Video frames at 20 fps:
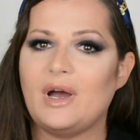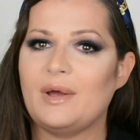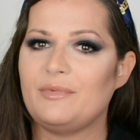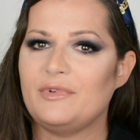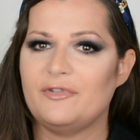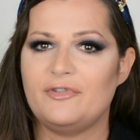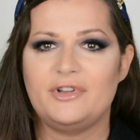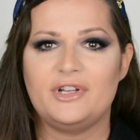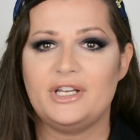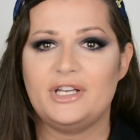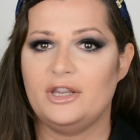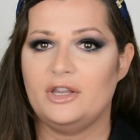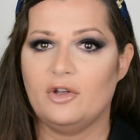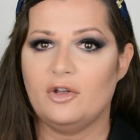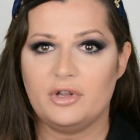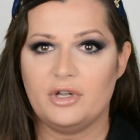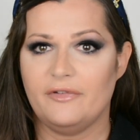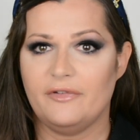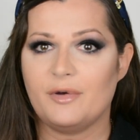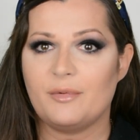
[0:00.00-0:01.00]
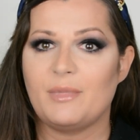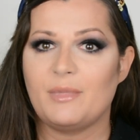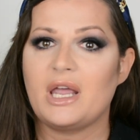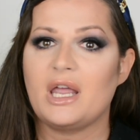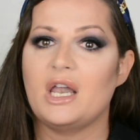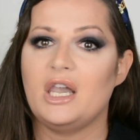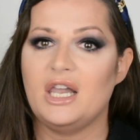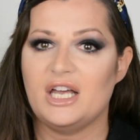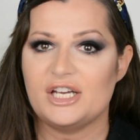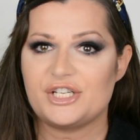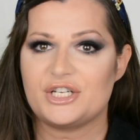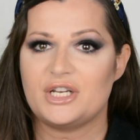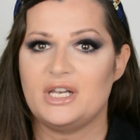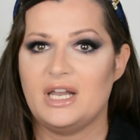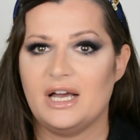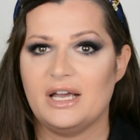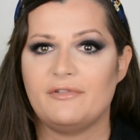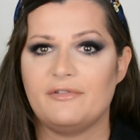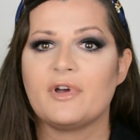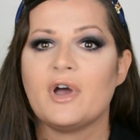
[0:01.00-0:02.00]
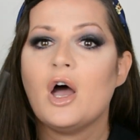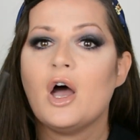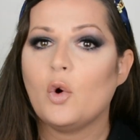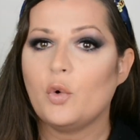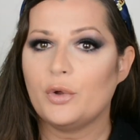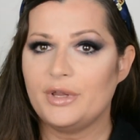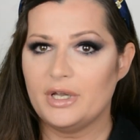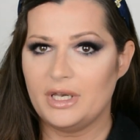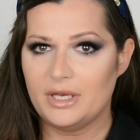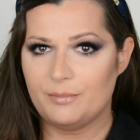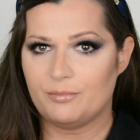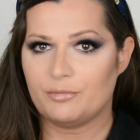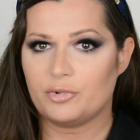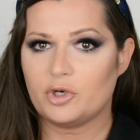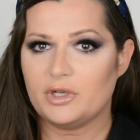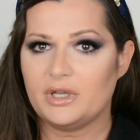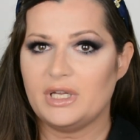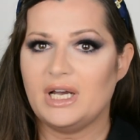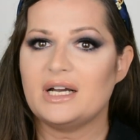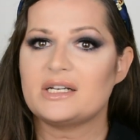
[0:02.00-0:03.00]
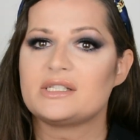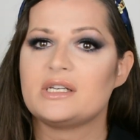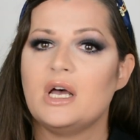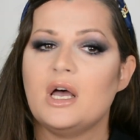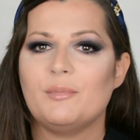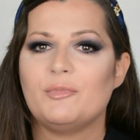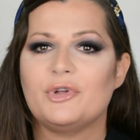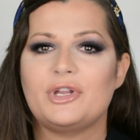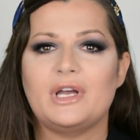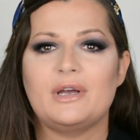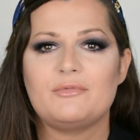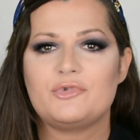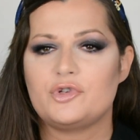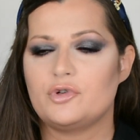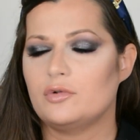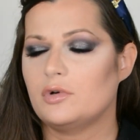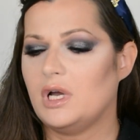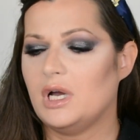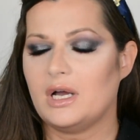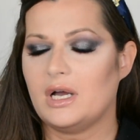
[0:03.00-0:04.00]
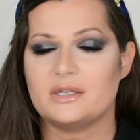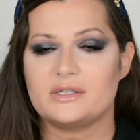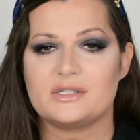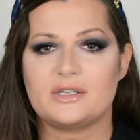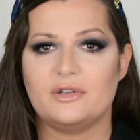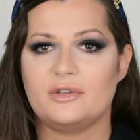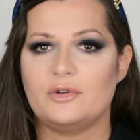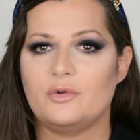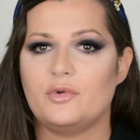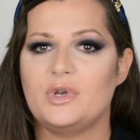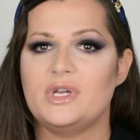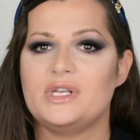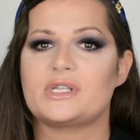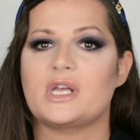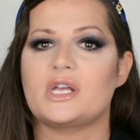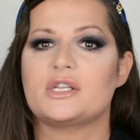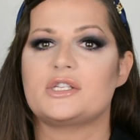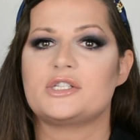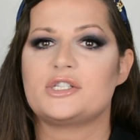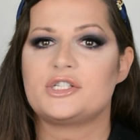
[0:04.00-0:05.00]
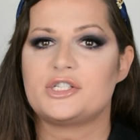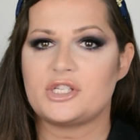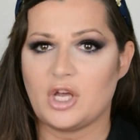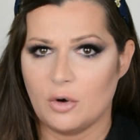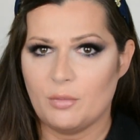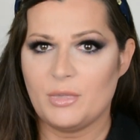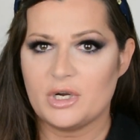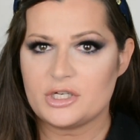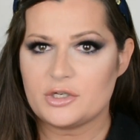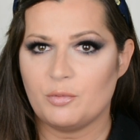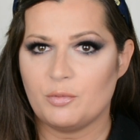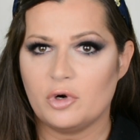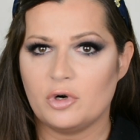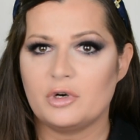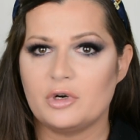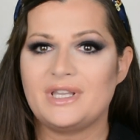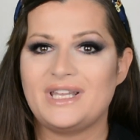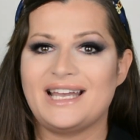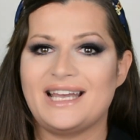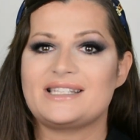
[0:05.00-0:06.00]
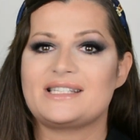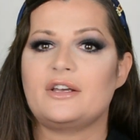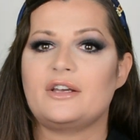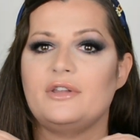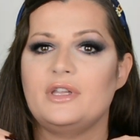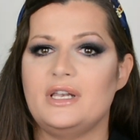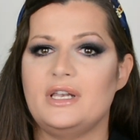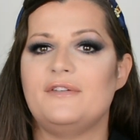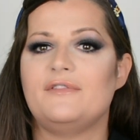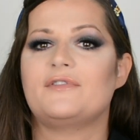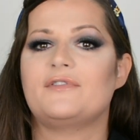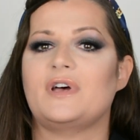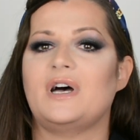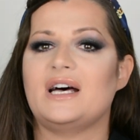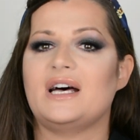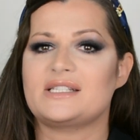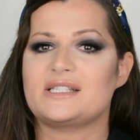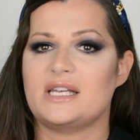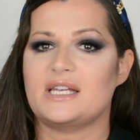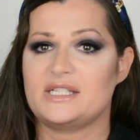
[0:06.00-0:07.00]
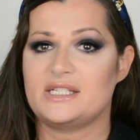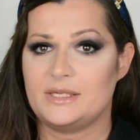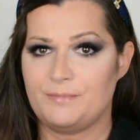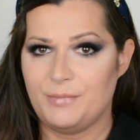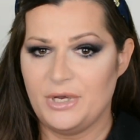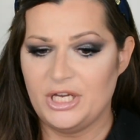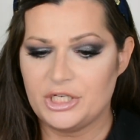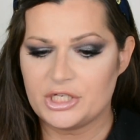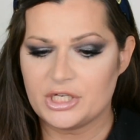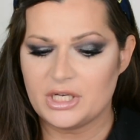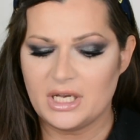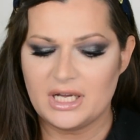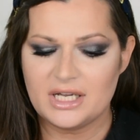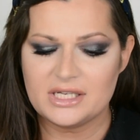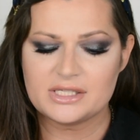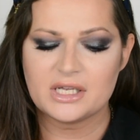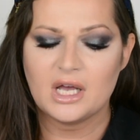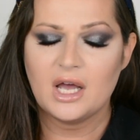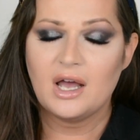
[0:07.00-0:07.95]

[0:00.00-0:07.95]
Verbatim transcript: I'm definitely not living my lash life with the lip products but I'm sure Gaga's gonna release so much more that's gonna leave us speechless